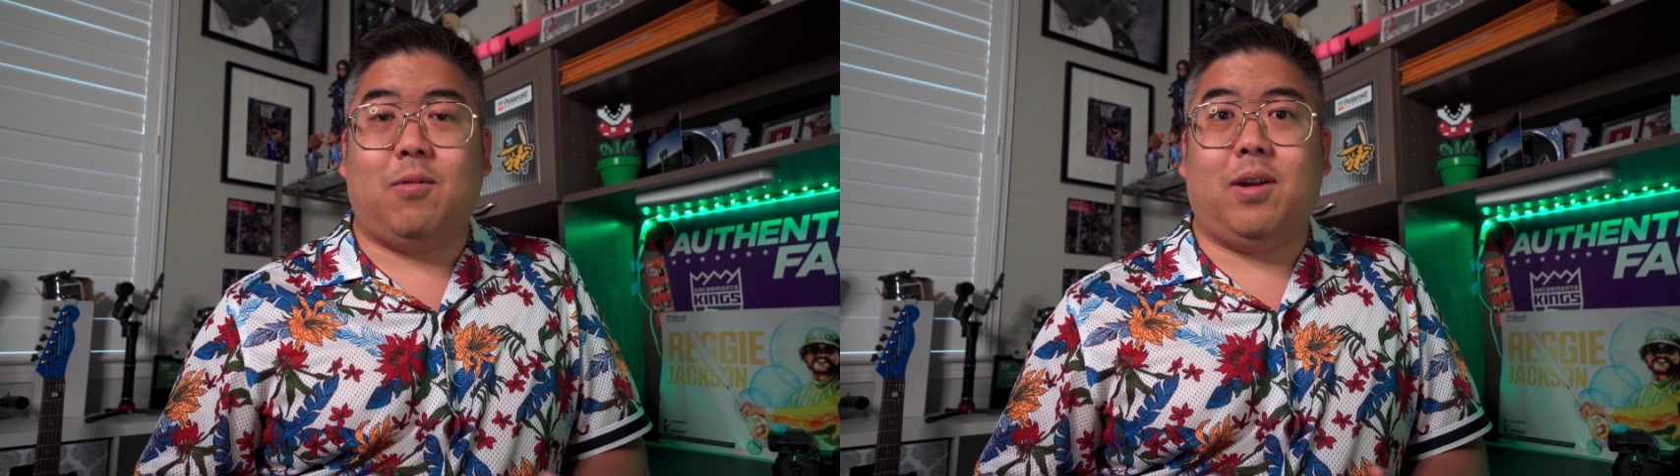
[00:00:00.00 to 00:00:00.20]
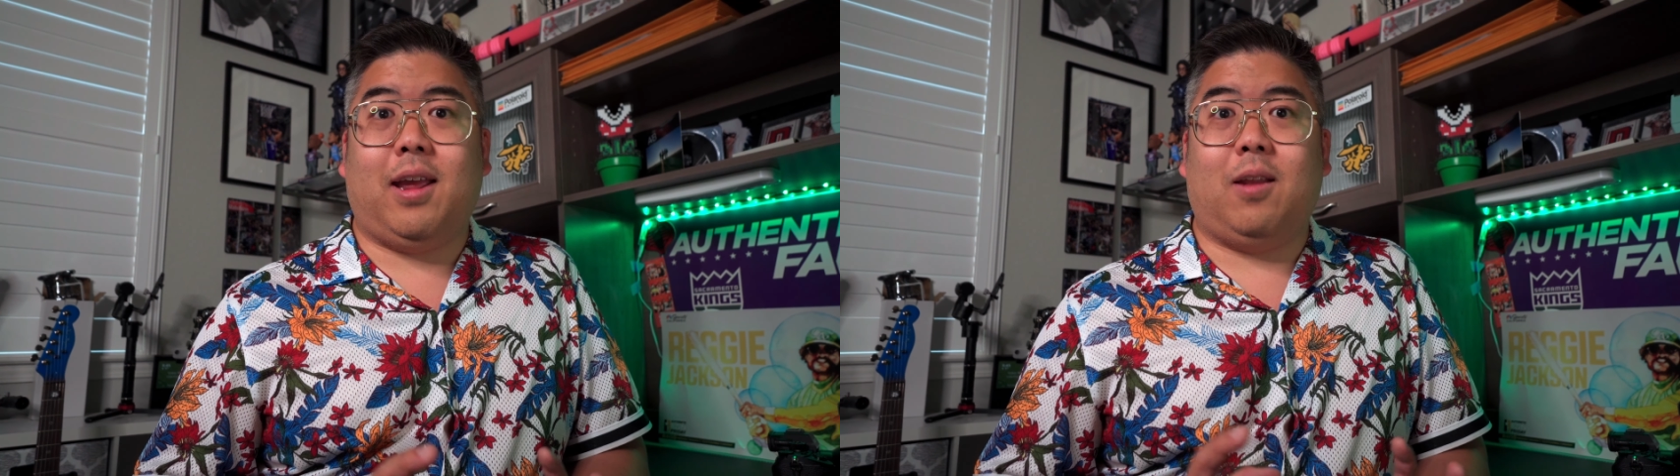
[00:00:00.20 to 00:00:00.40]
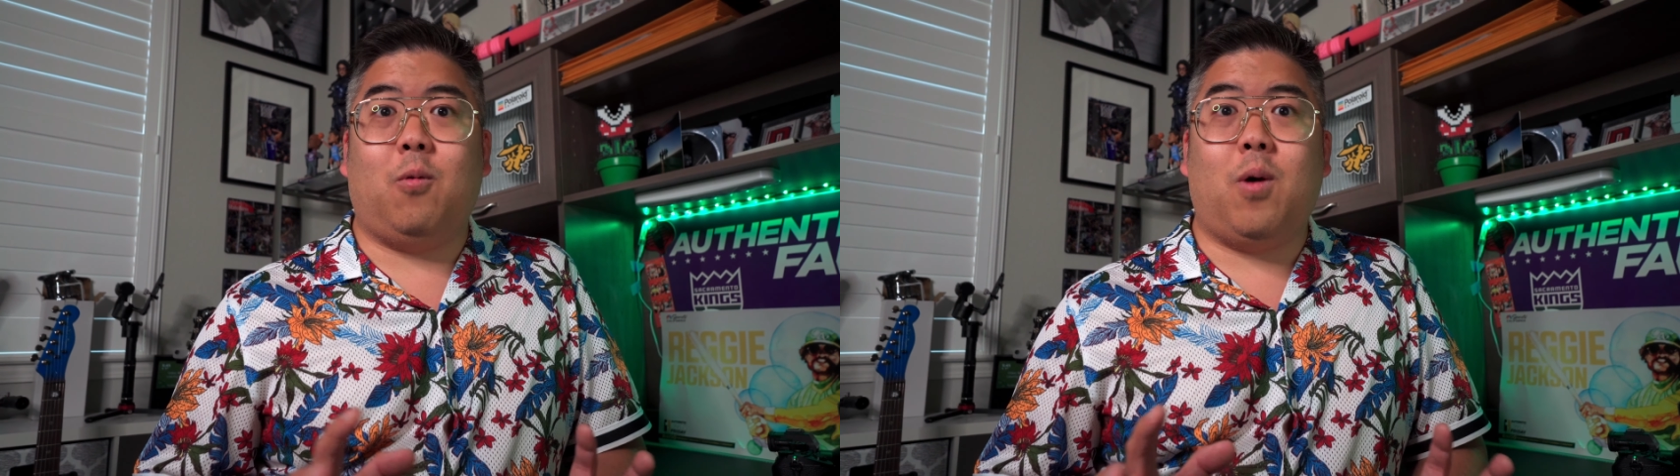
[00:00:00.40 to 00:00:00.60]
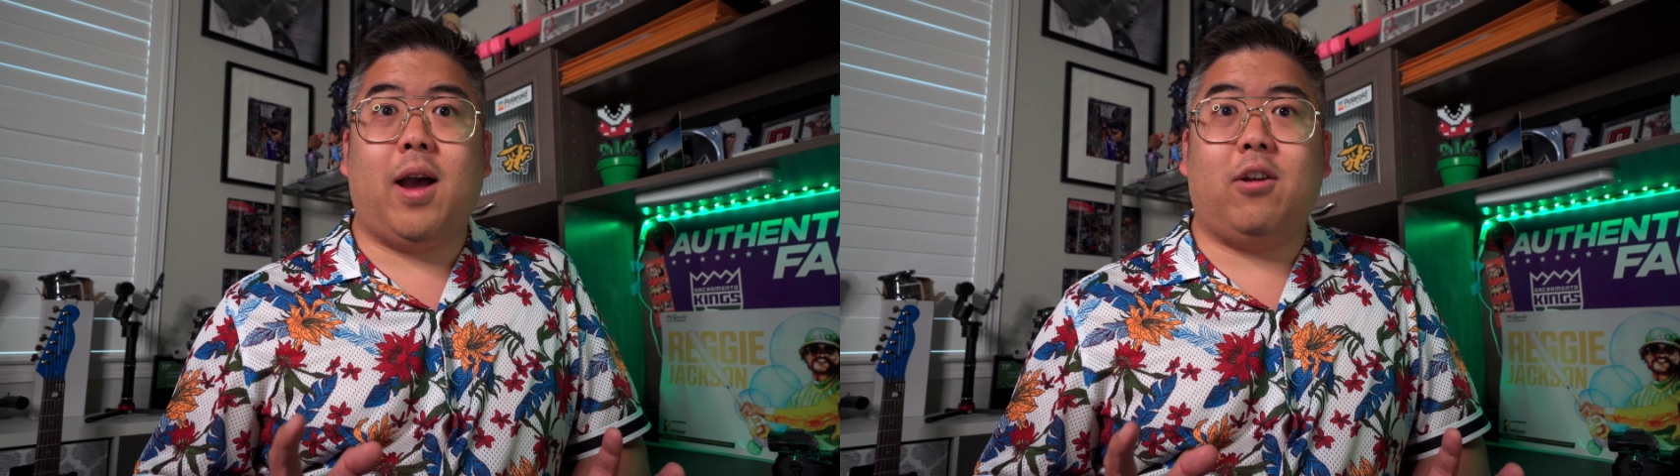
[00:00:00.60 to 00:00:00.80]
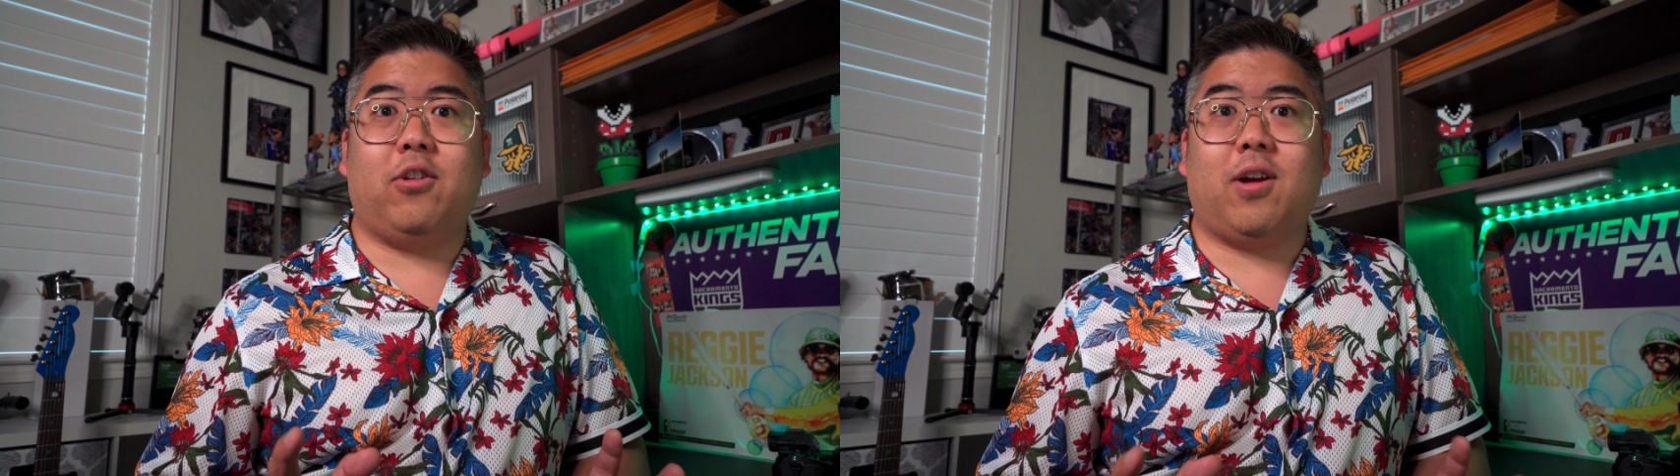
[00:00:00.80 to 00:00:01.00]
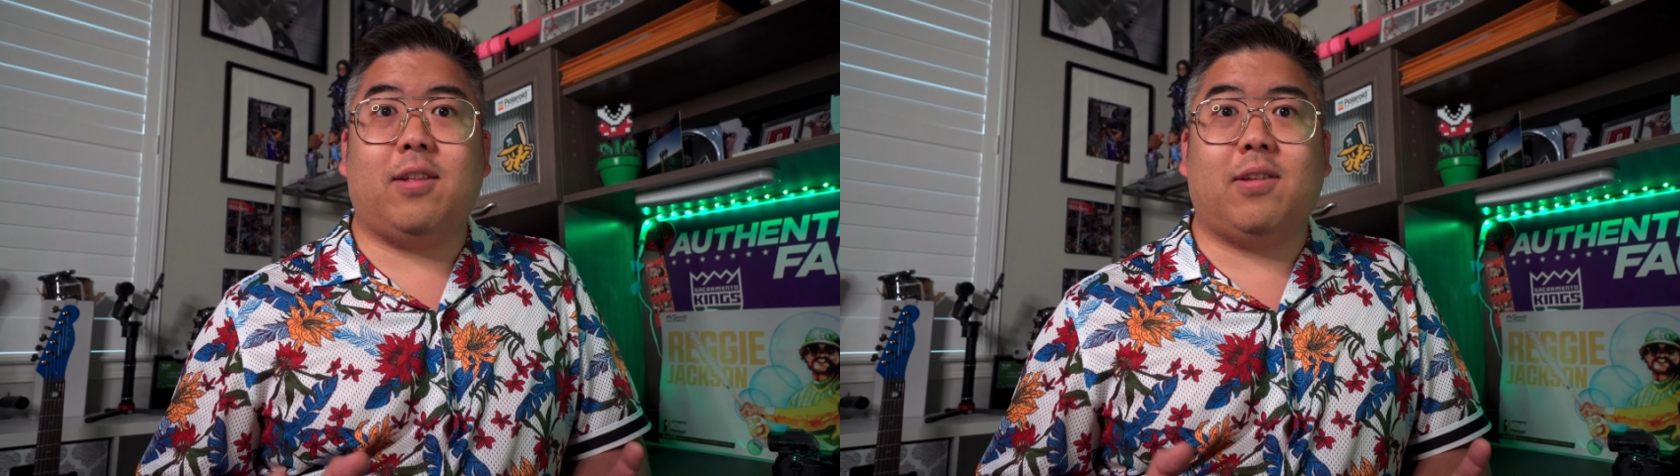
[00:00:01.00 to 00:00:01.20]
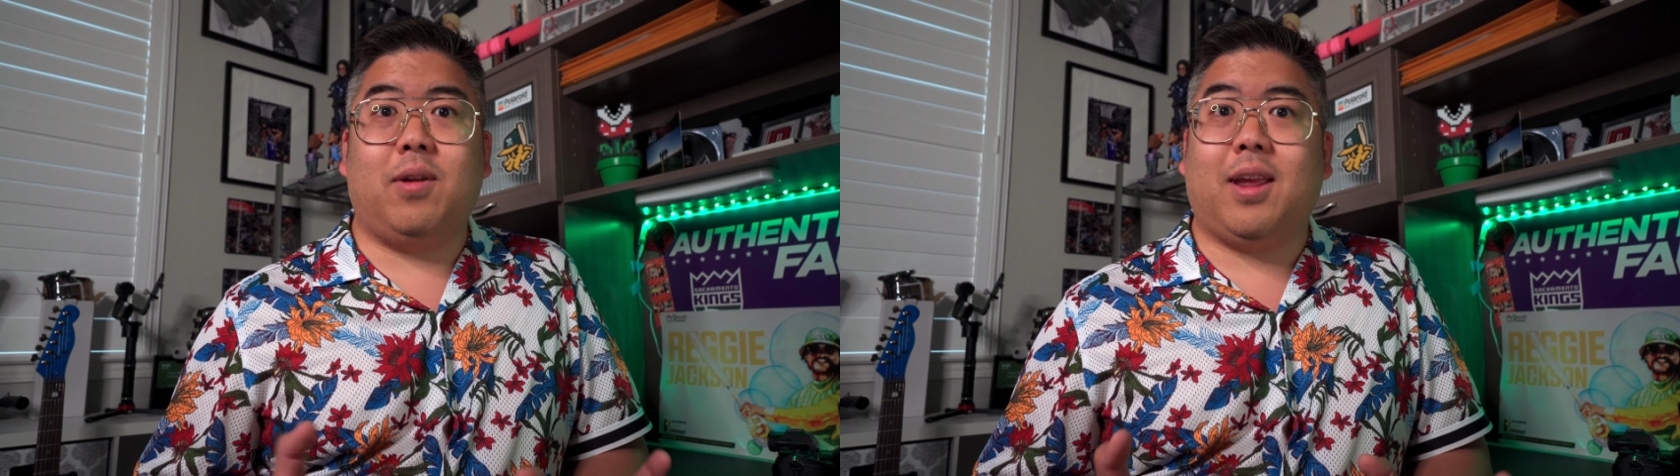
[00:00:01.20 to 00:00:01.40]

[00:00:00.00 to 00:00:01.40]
I want to get wider shots.